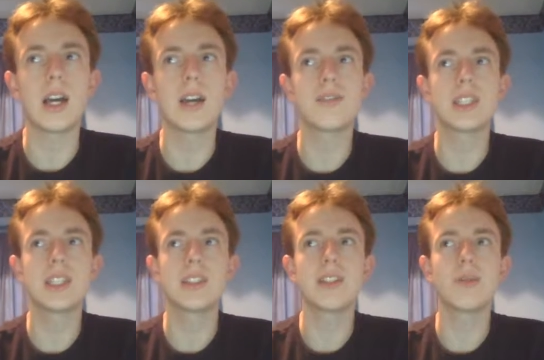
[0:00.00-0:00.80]
I've
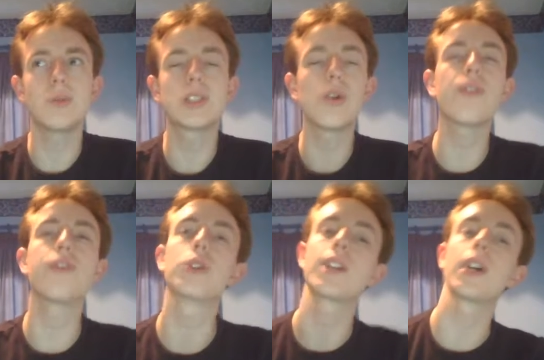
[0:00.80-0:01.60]
seen, we saw the
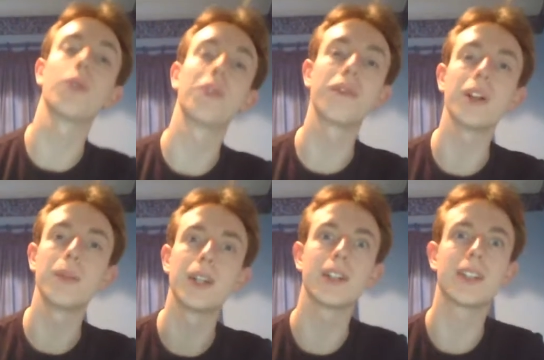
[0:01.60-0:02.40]
first Halloween
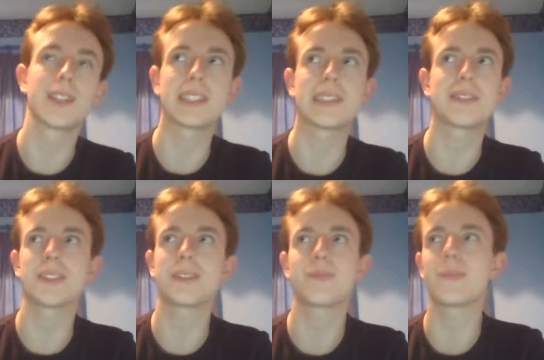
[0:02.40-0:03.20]
film like
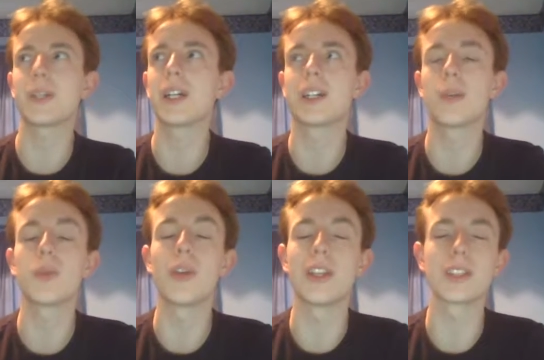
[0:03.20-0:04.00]
a
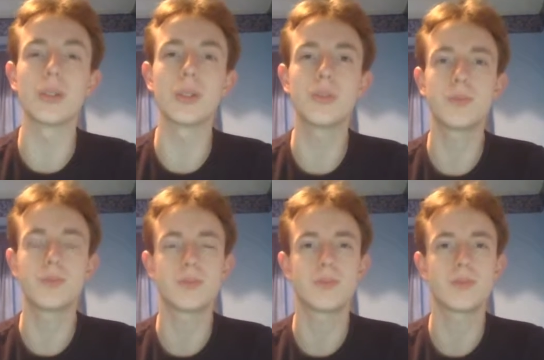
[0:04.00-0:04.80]
couple of weeks ago,
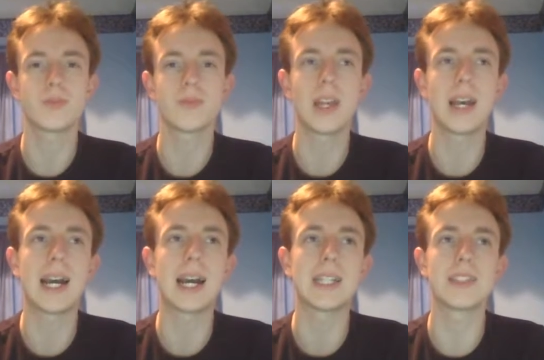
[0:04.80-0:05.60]

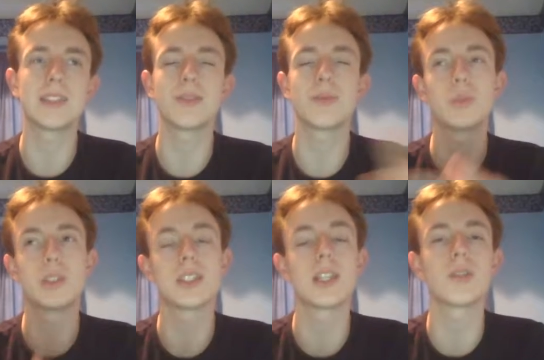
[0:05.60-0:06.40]
and we
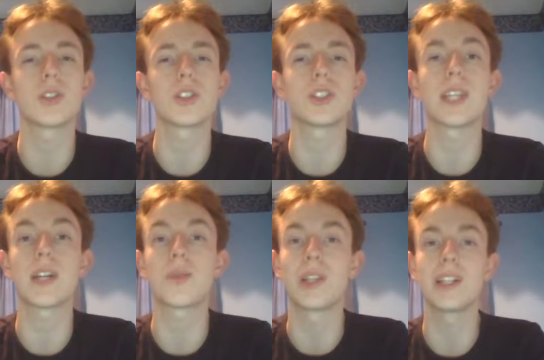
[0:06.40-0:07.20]
decided to watch the
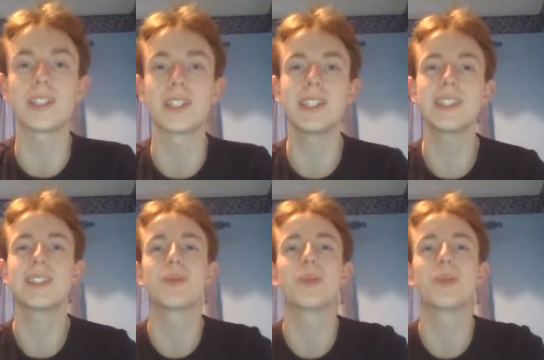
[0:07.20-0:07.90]
second one last night.